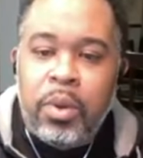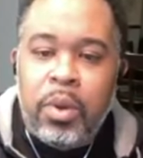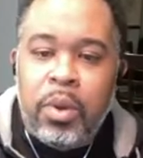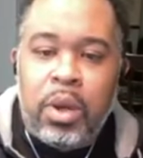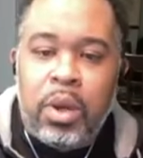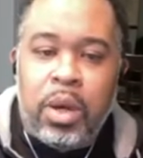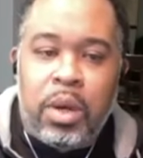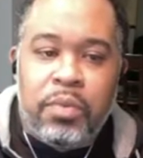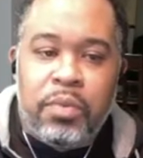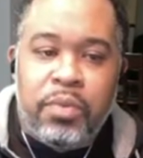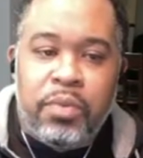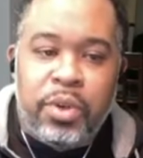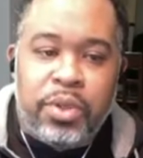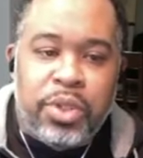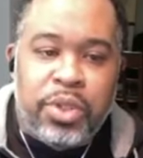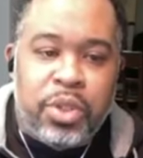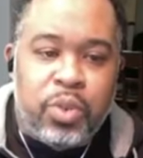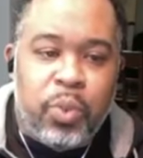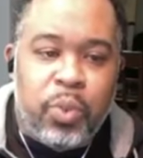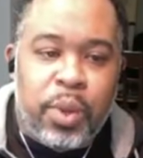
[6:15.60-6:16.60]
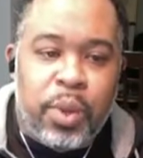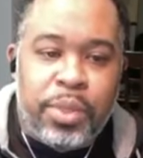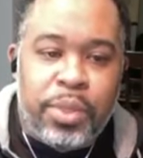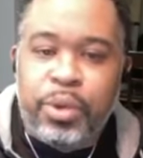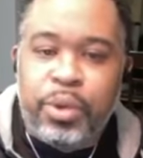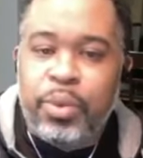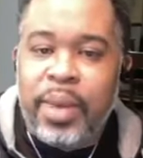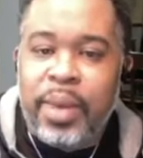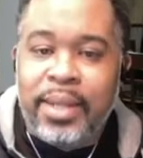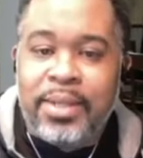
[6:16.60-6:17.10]
uh, verses 1
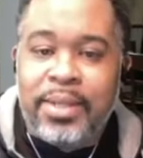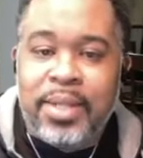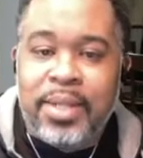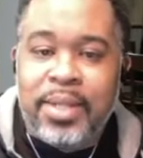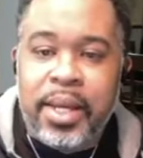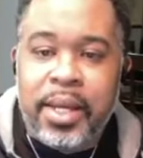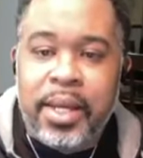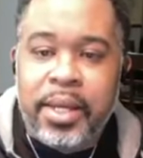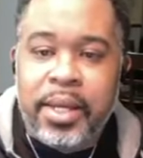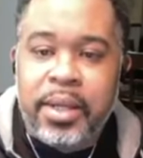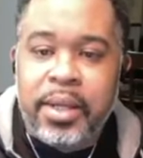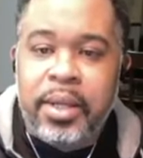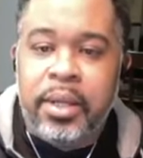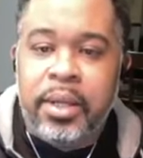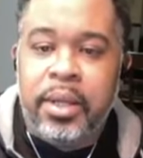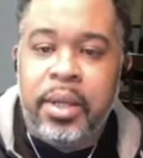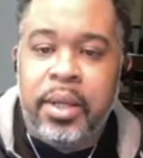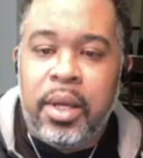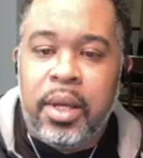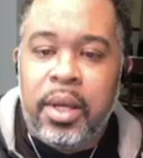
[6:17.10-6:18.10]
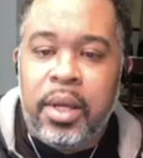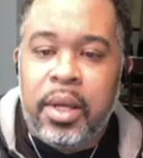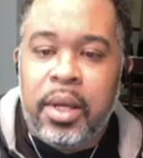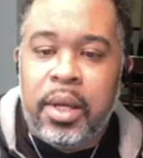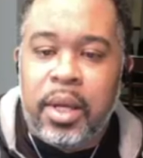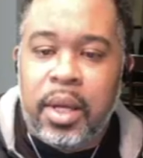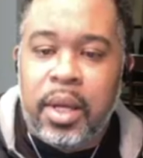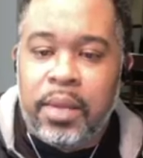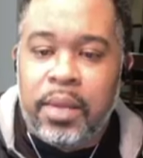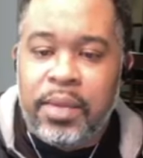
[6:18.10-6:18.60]
through 18.
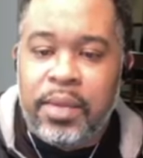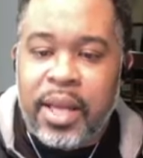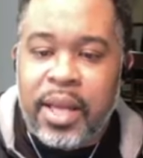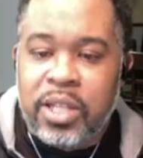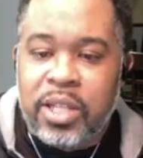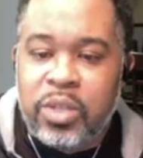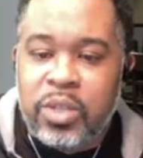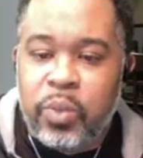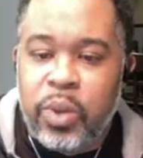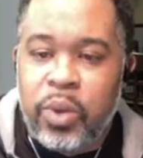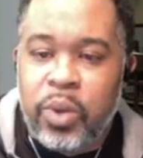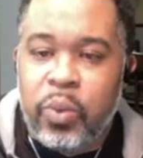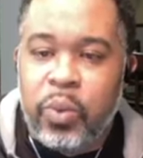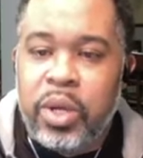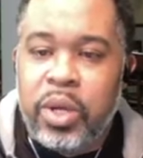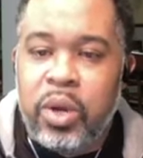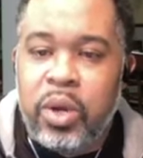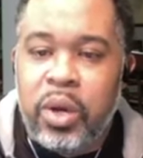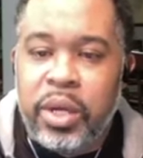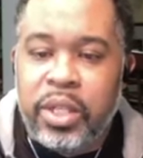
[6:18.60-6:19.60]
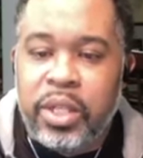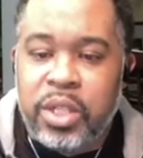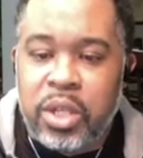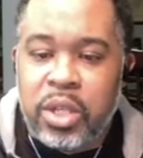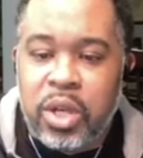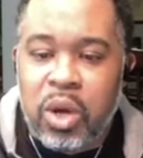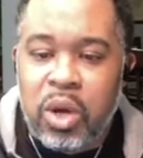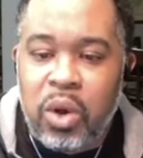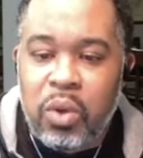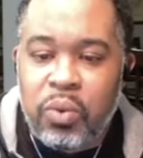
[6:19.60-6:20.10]
Uh, that's where we're going to
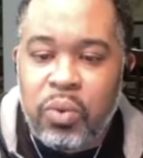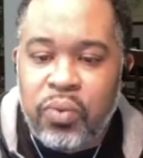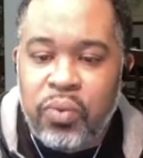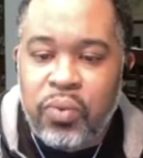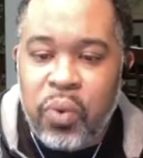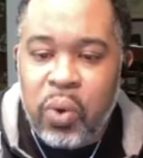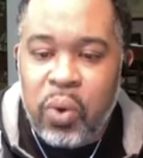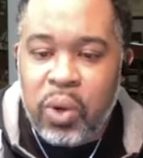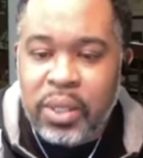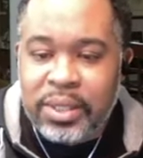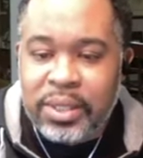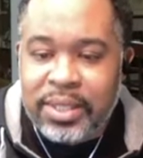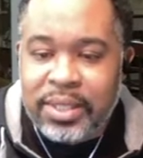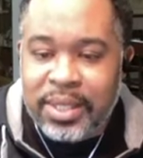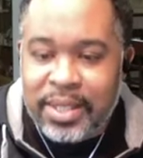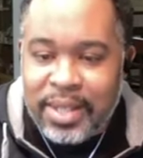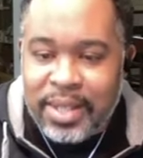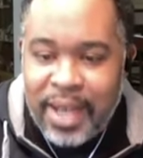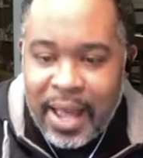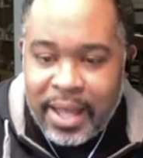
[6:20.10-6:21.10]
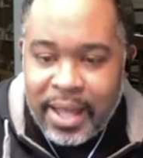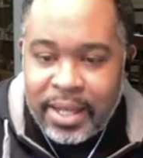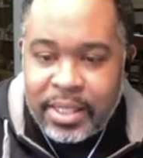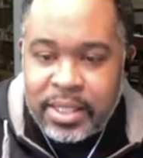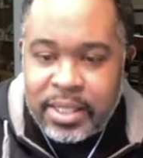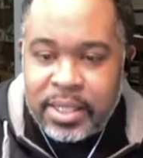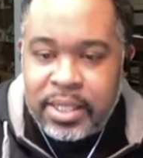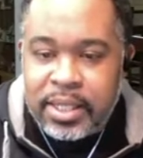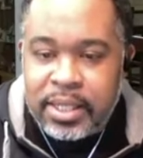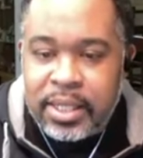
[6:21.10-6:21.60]
go for
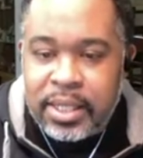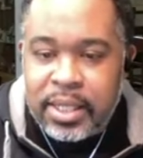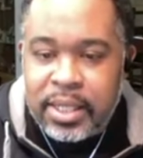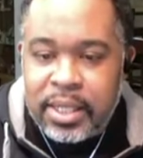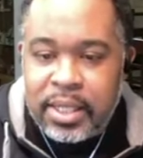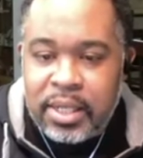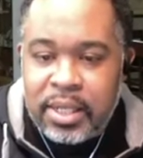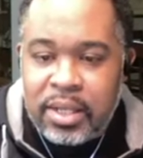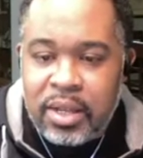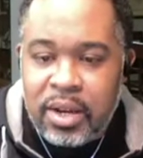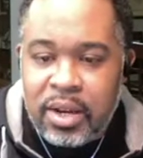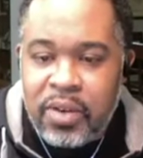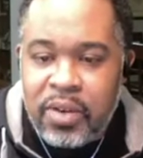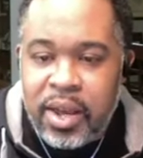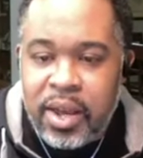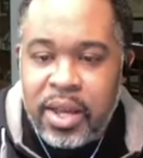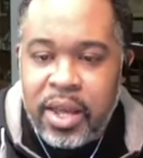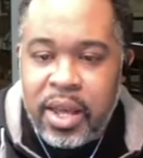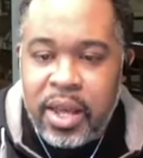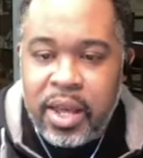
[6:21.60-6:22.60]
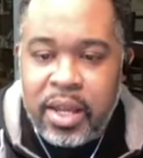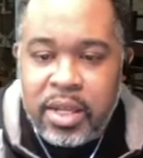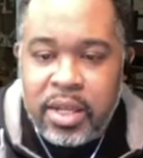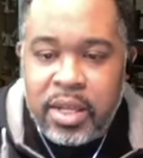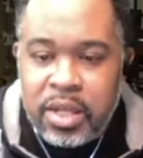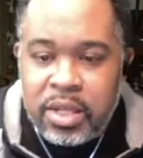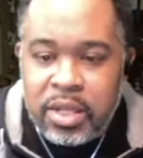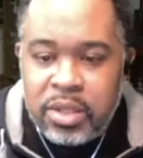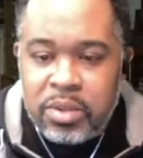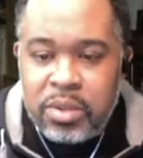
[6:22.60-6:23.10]
tonight. All right, hey,
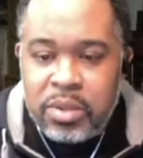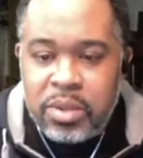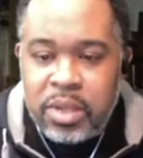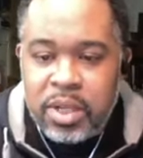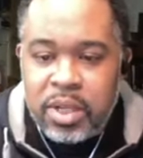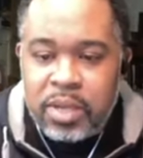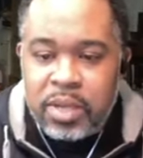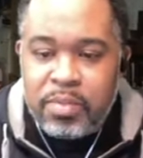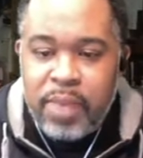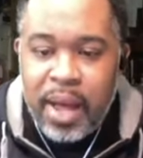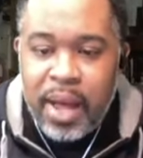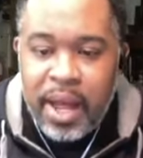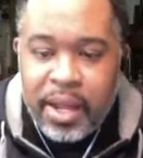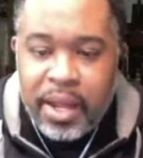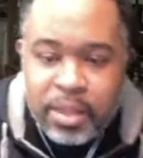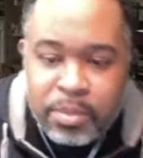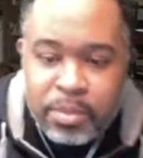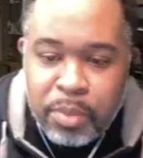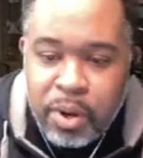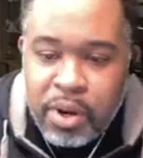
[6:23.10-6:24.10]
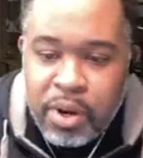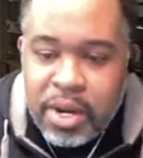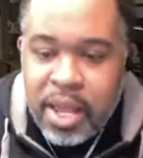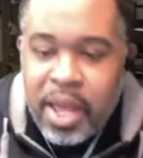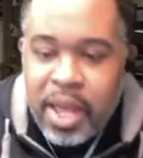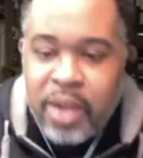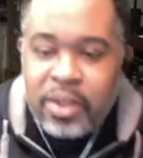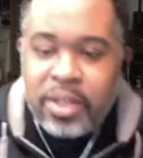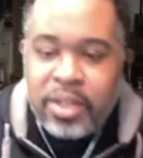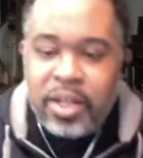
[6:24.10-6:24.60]
Deacon Deacon Myers,
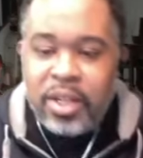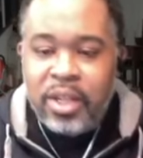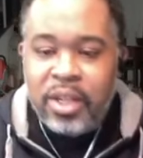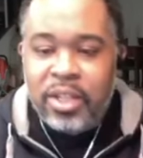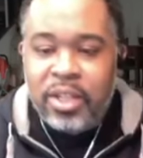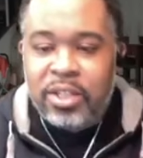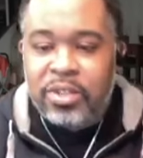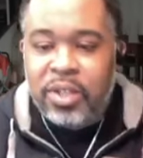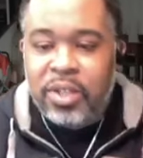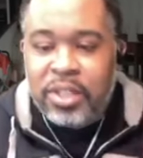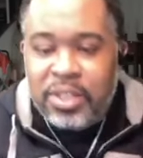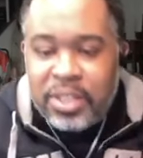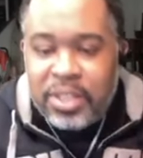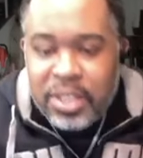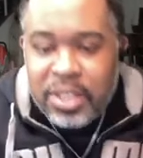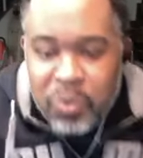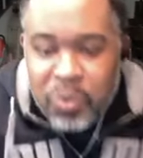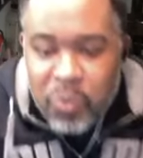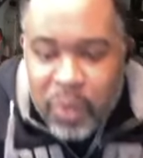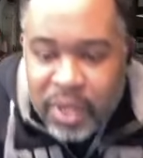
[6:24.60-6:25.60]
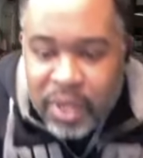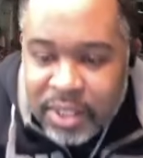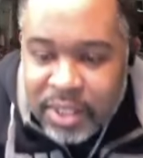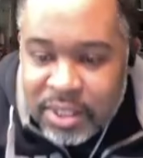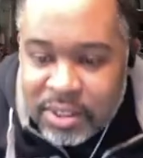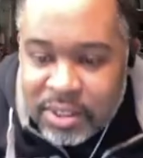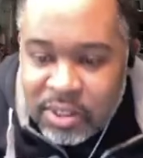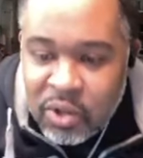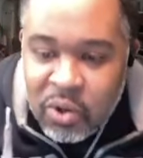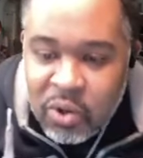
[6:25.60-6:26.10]
Burnett, Trustee Willett
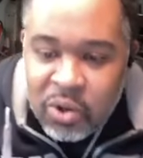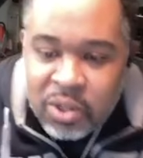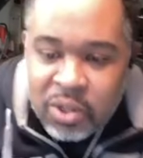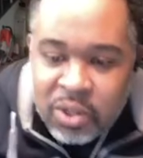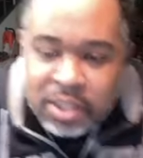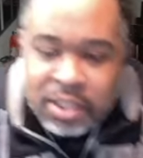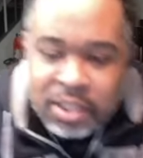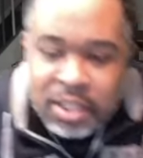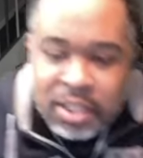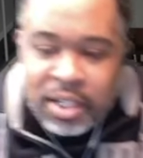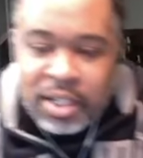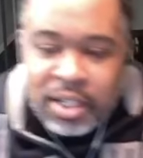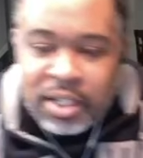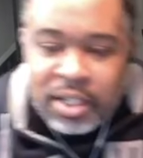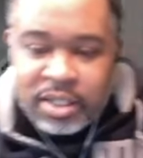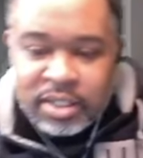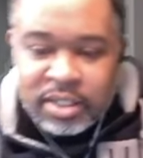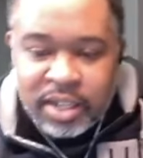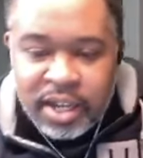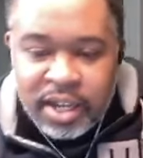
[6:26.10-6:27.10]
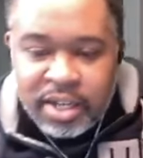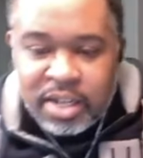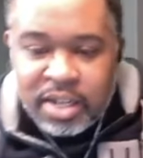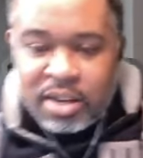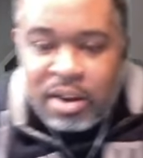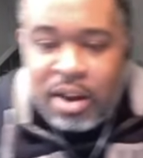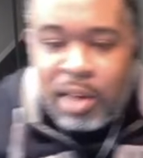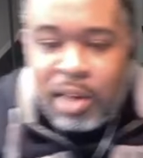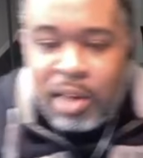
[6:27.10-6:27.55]
is on, Janet Harper,